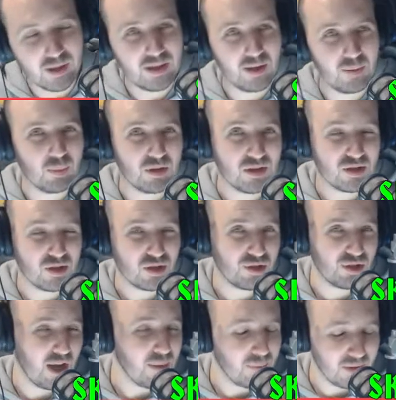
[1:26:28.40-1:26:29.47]
nipples,
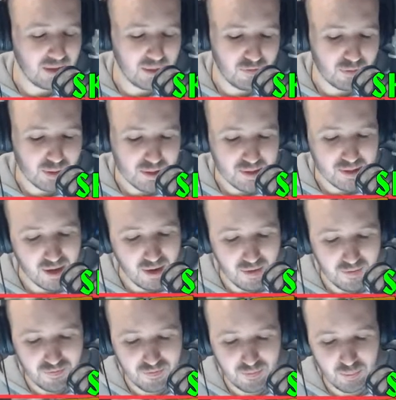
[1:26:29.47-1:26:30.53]
shaving nipples off,